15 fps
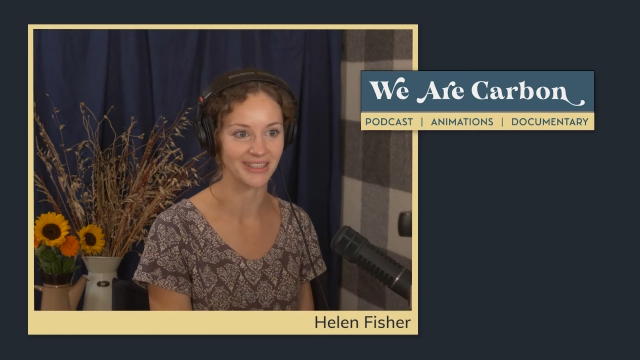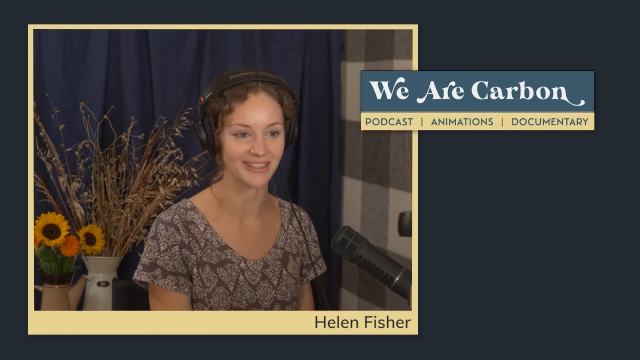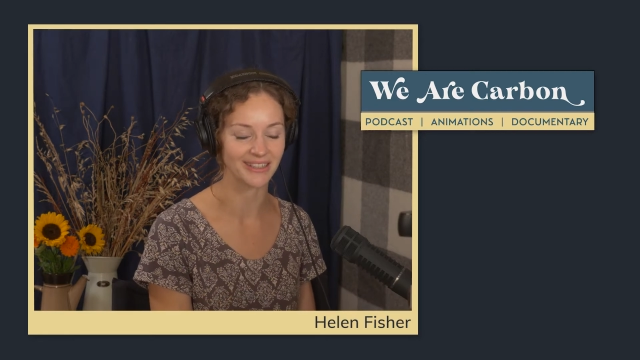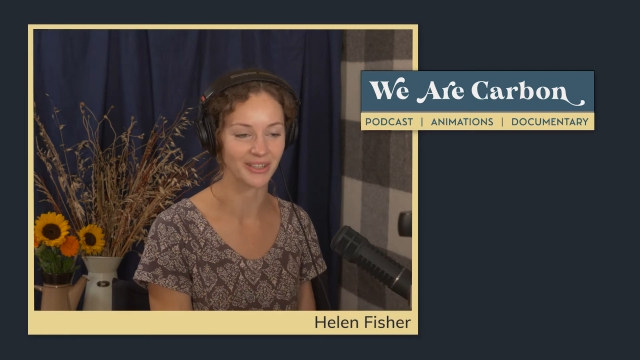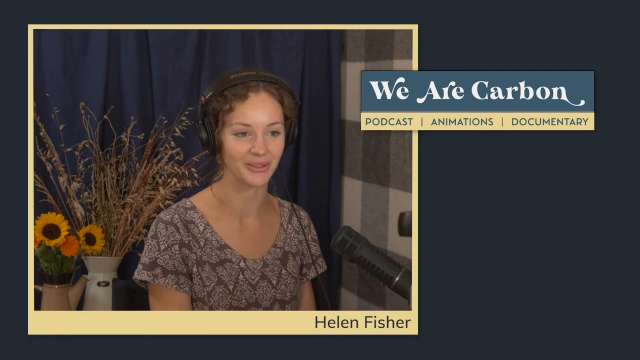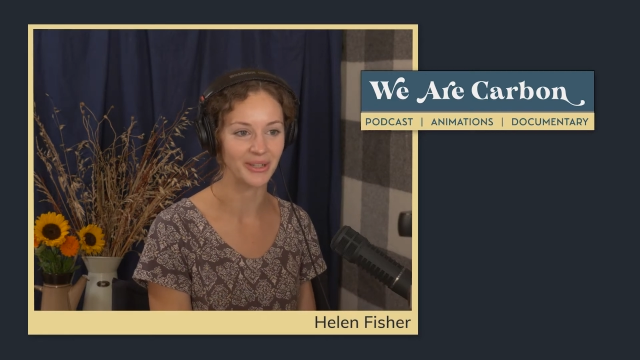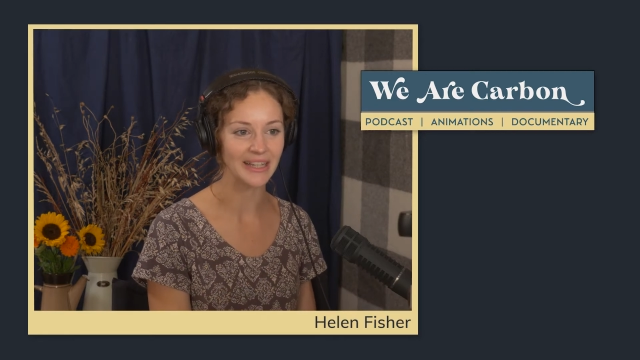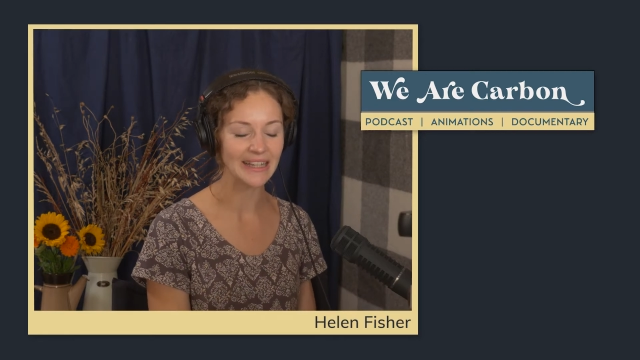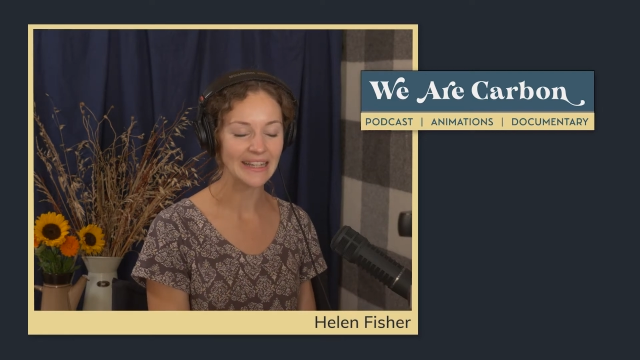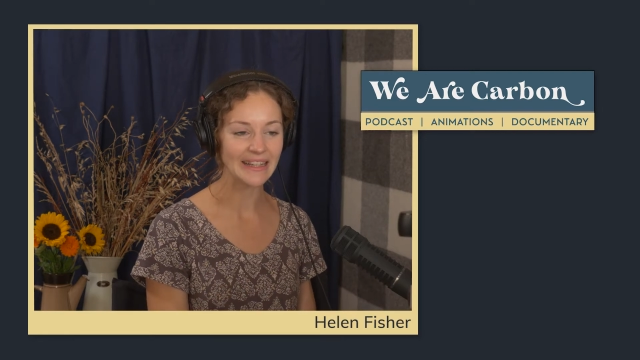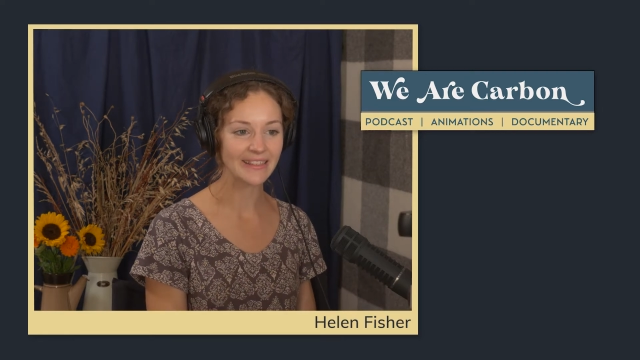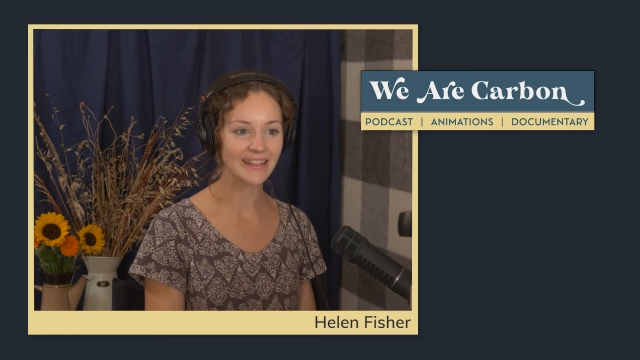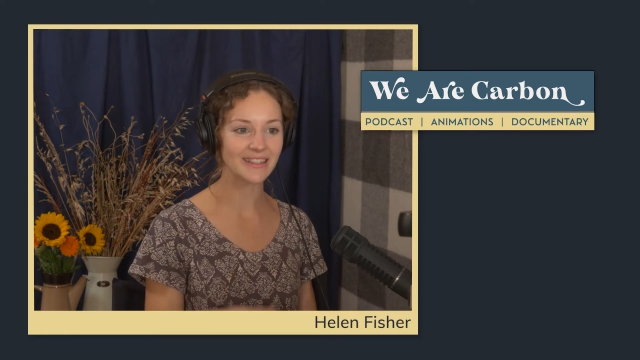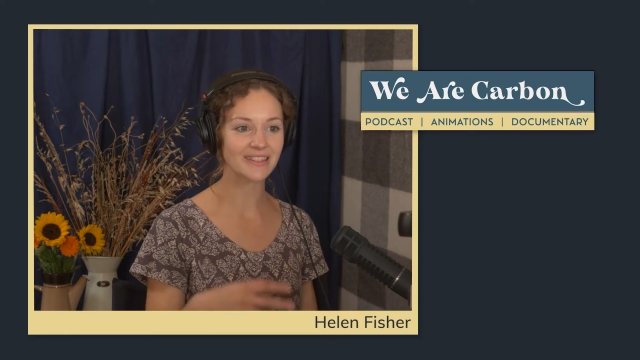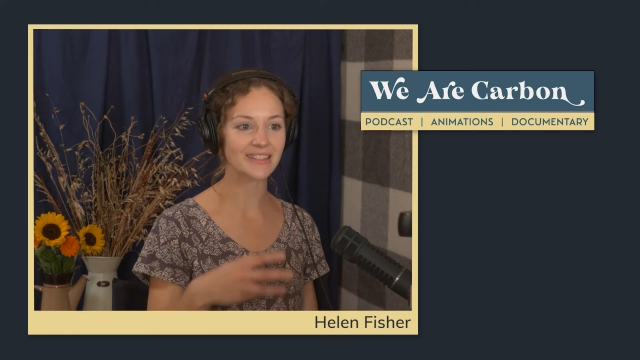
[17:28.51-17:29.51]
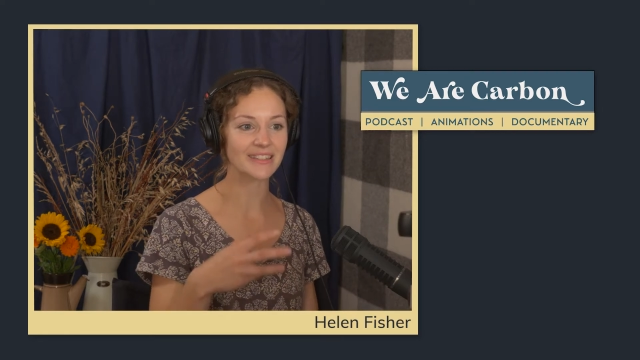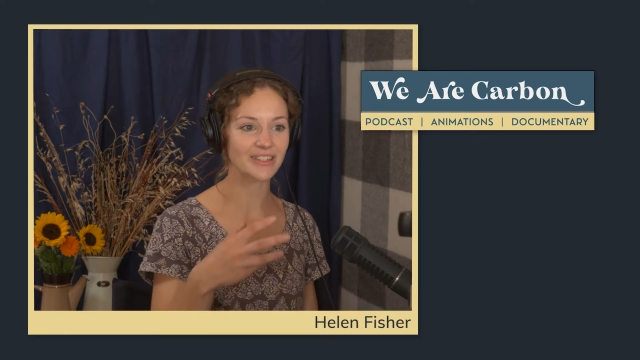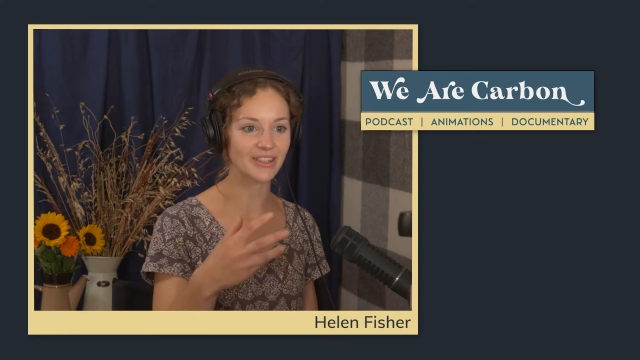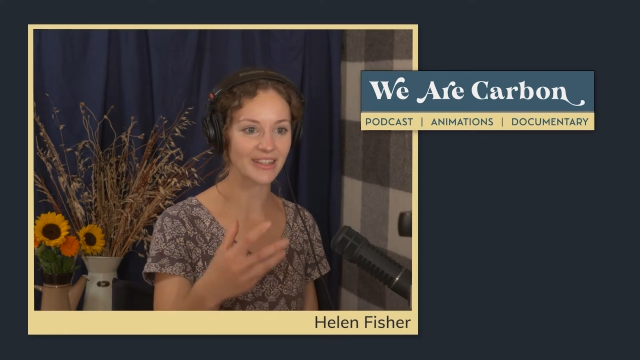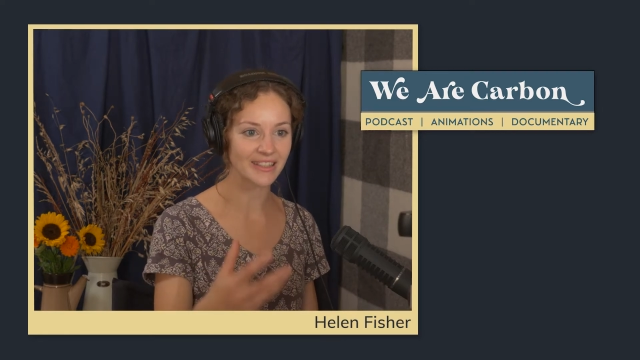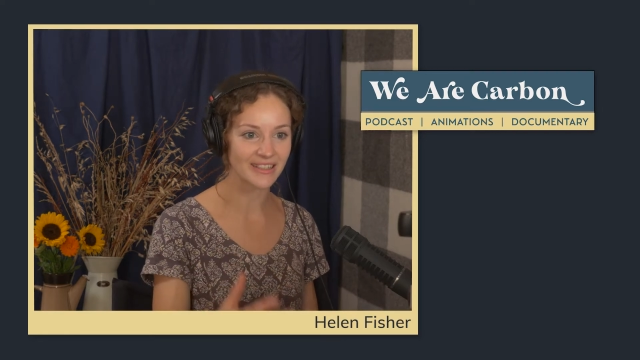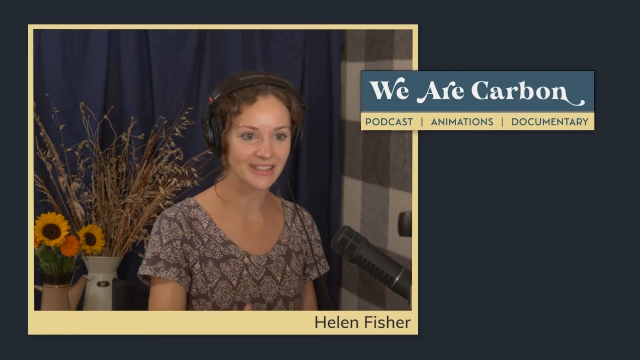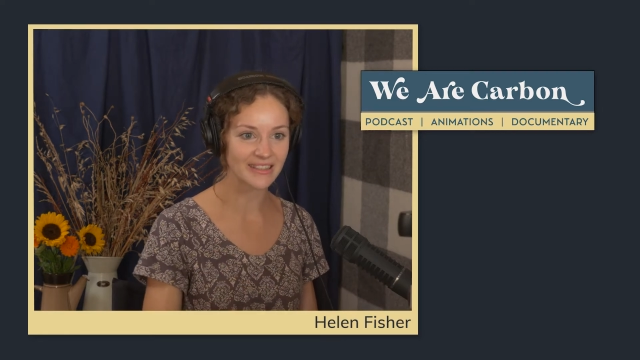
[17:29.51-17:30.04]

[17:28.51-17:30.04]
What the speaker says: So that's